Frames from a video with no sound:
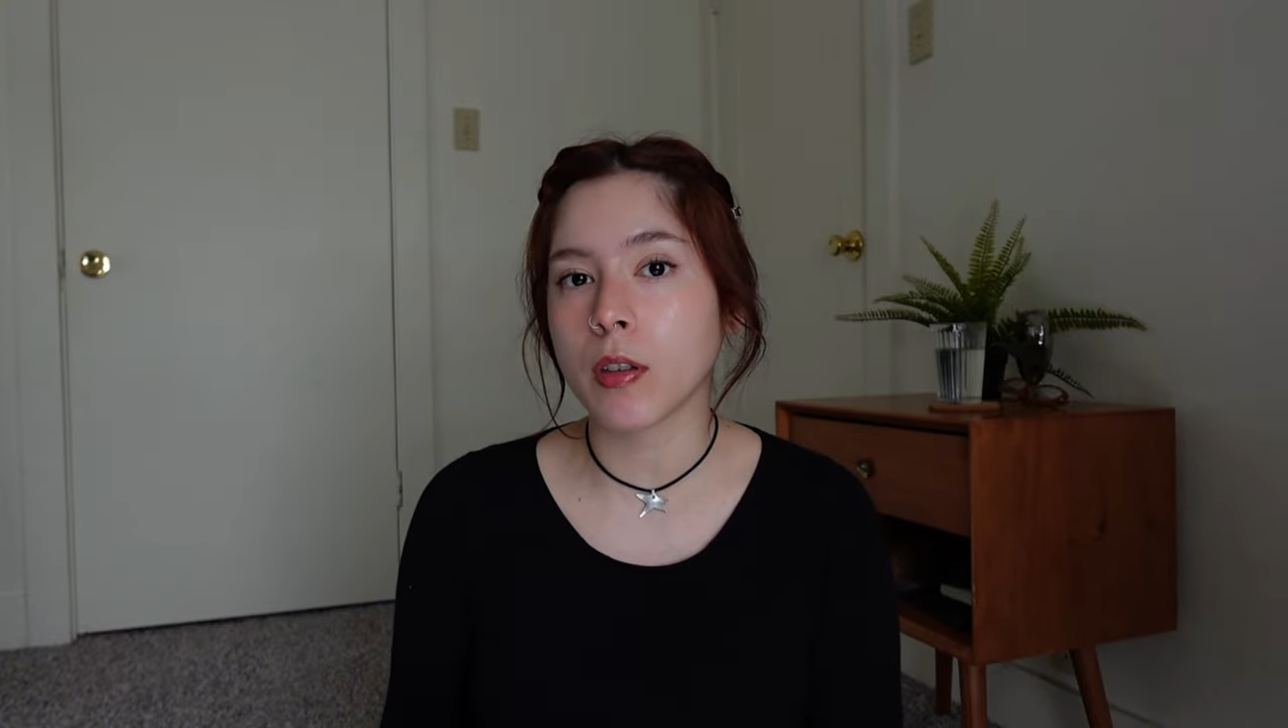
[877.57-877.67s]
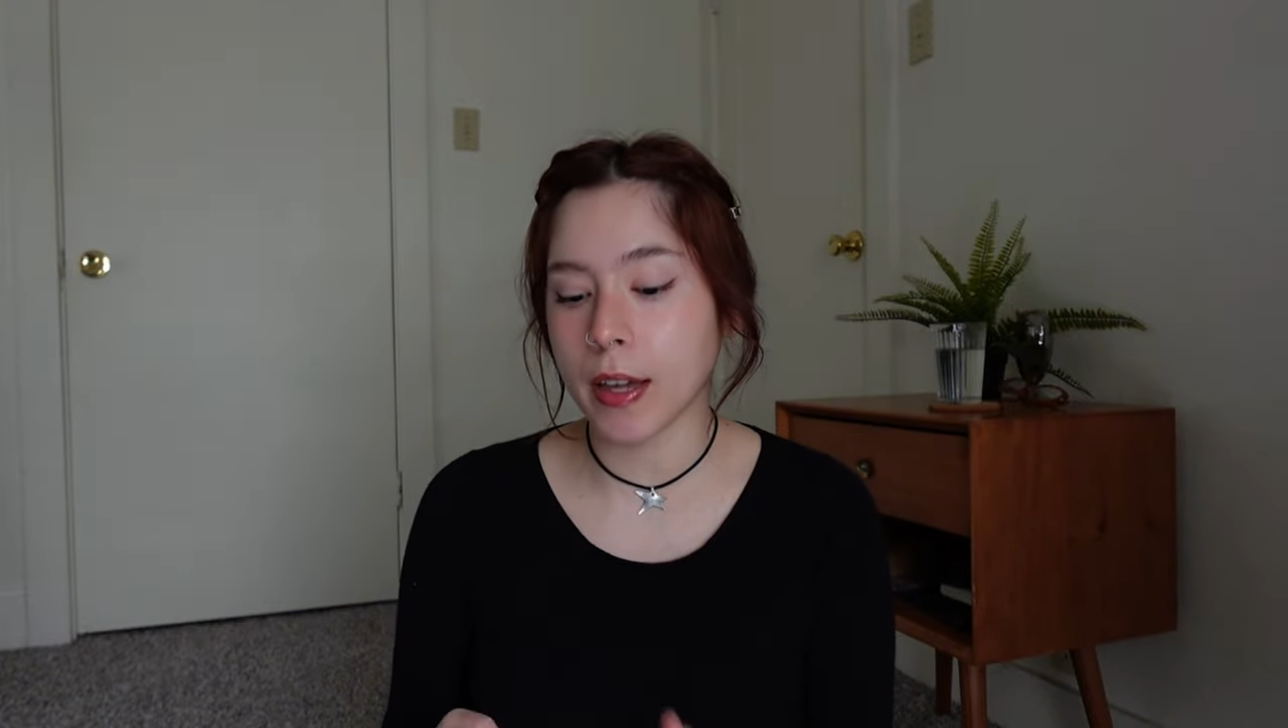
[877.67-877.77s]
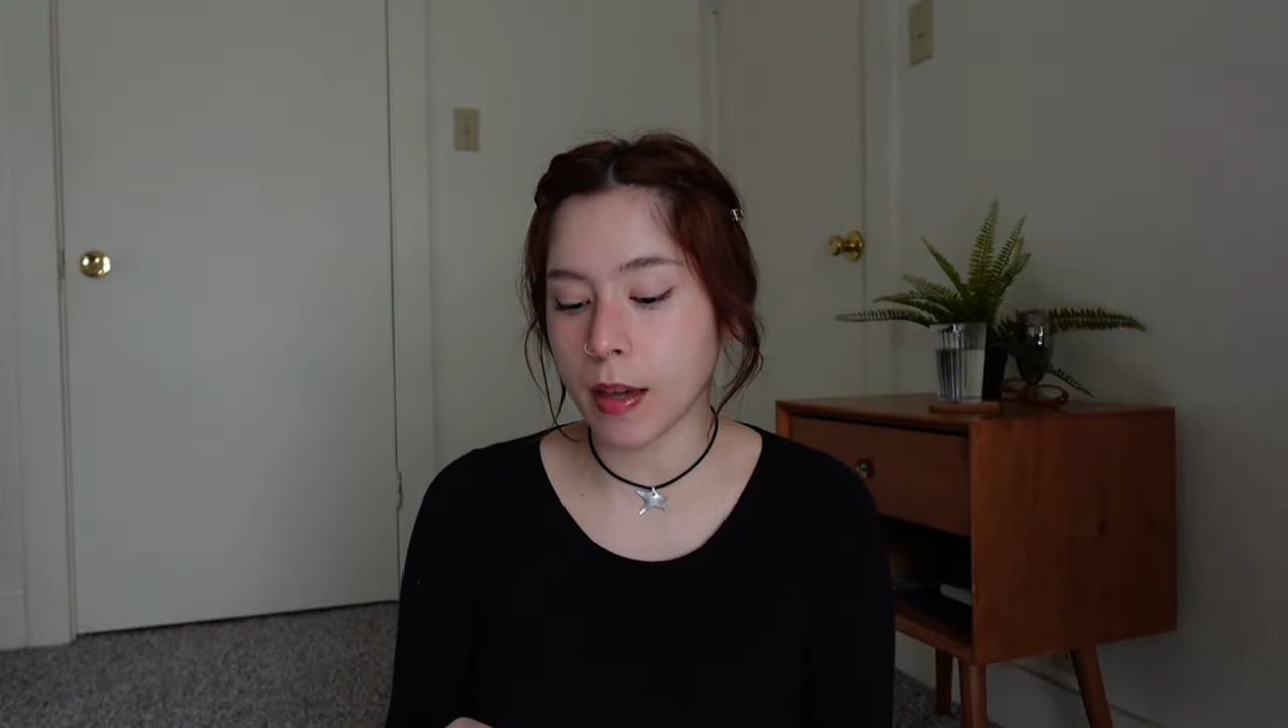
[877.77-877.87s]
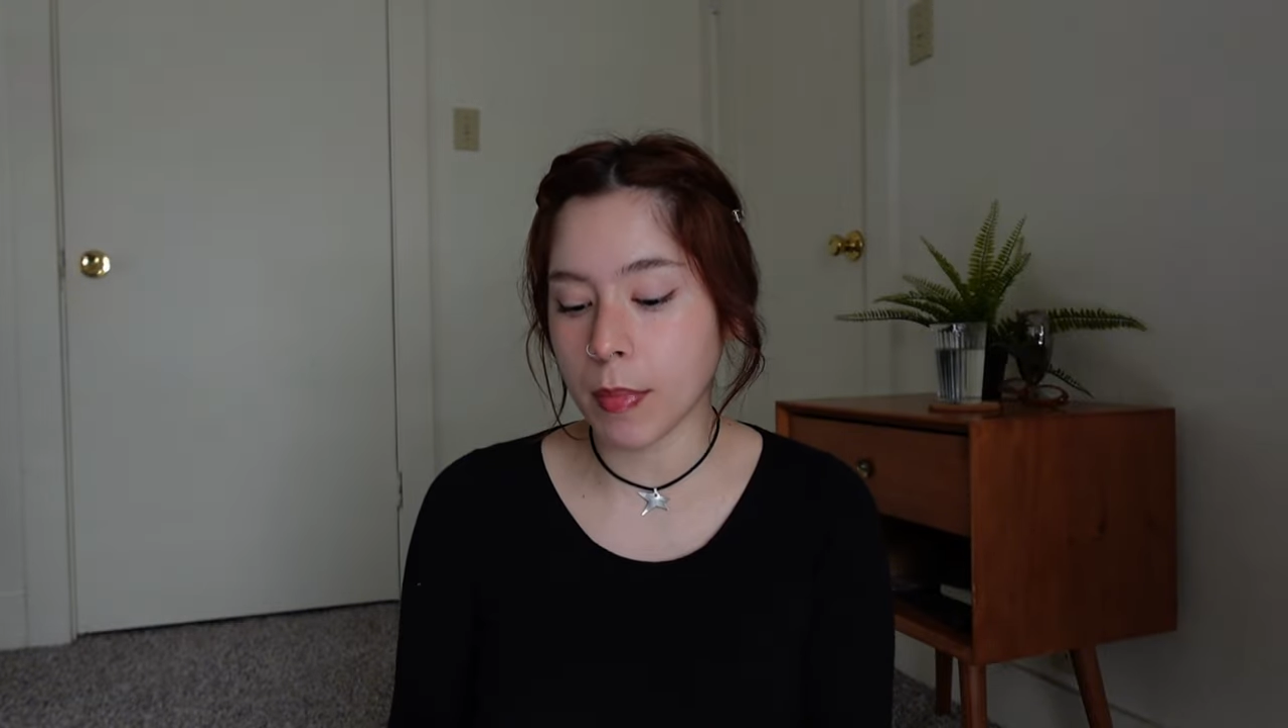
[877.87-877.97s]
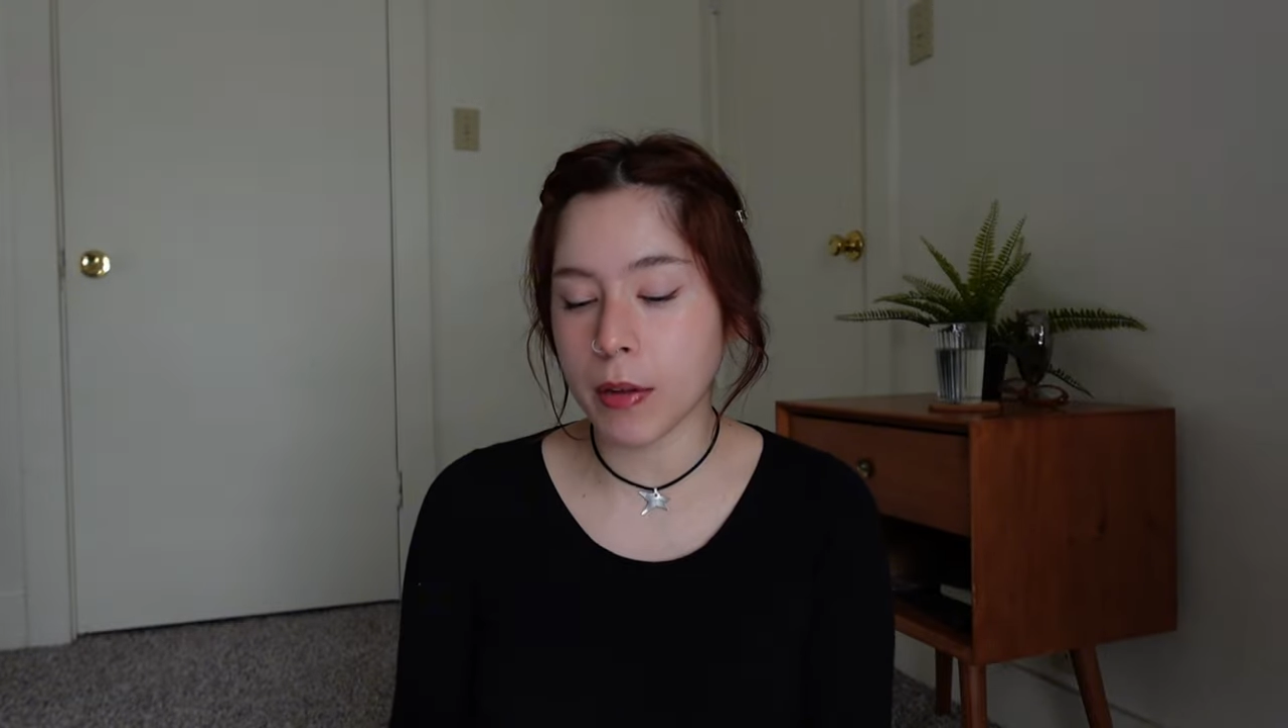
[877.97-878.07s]
I
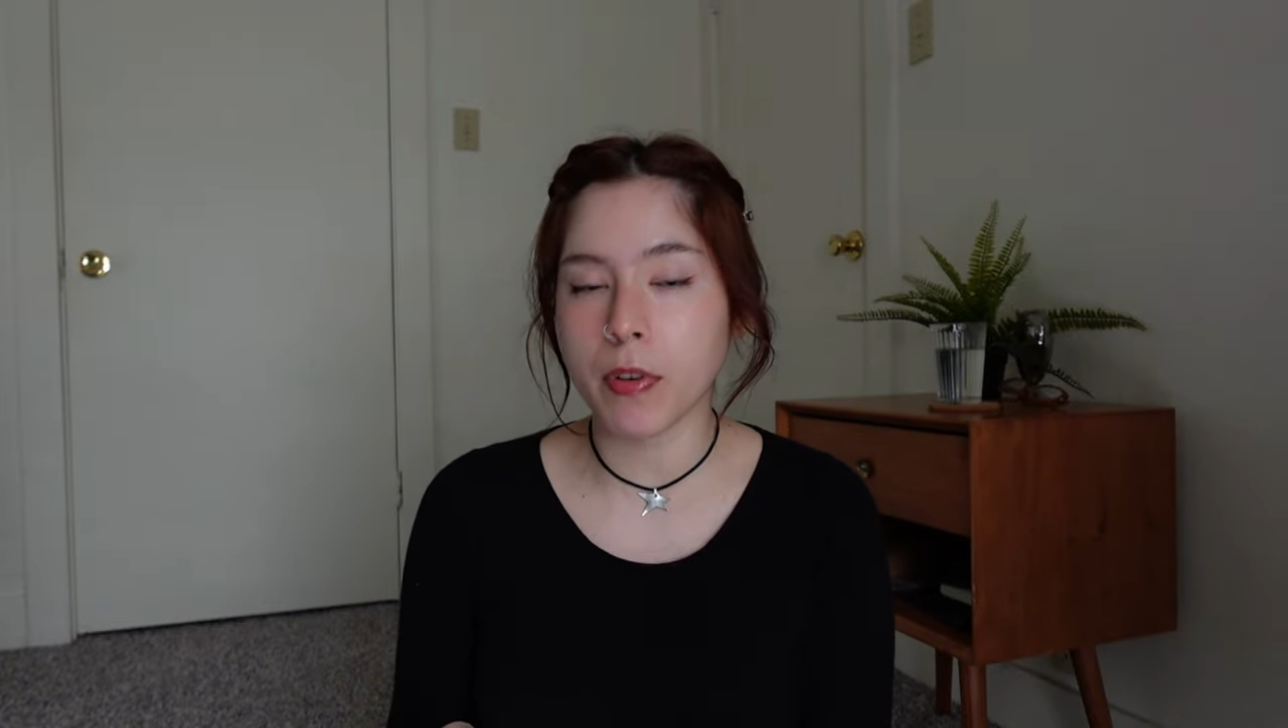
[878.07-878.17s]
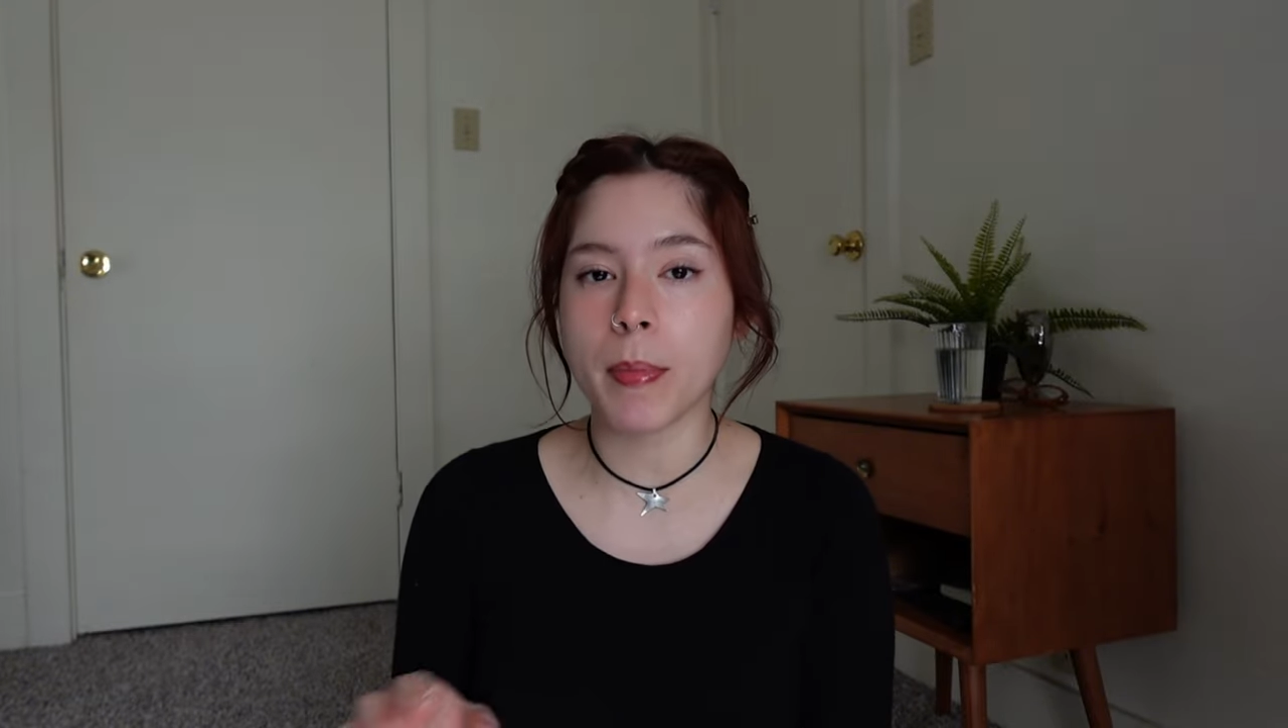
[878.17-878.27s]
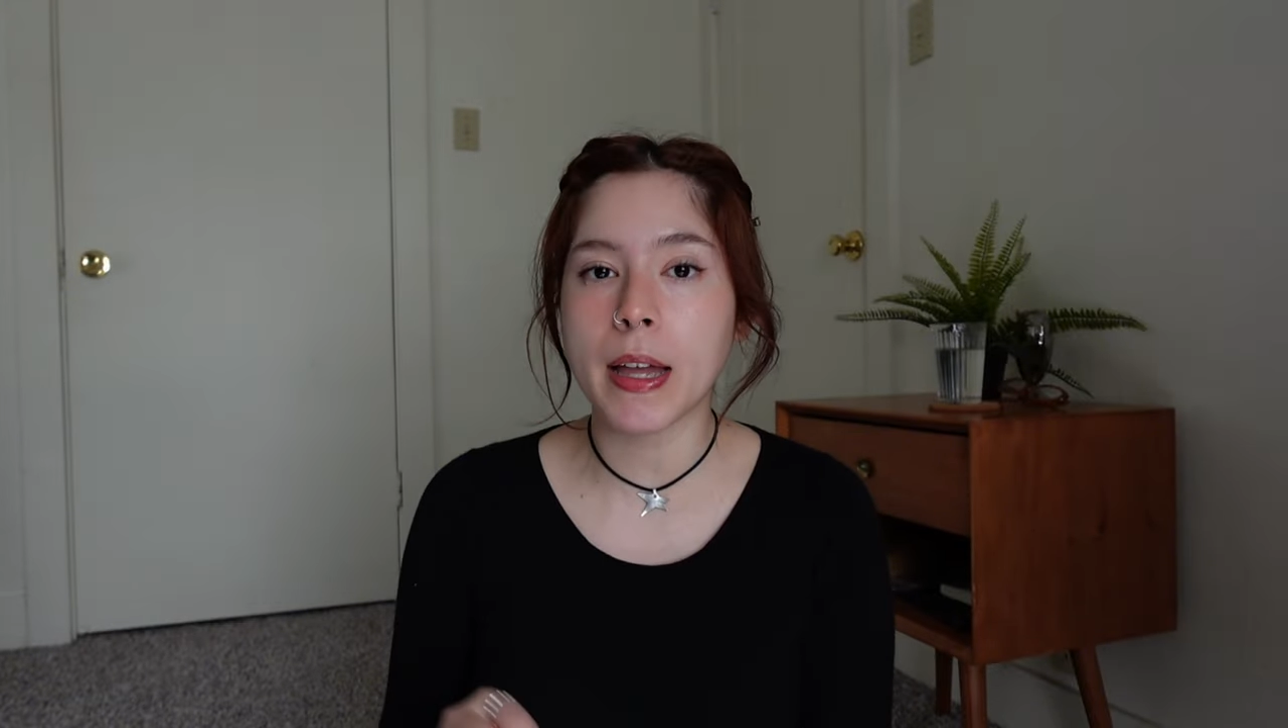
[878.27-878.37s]
get mine from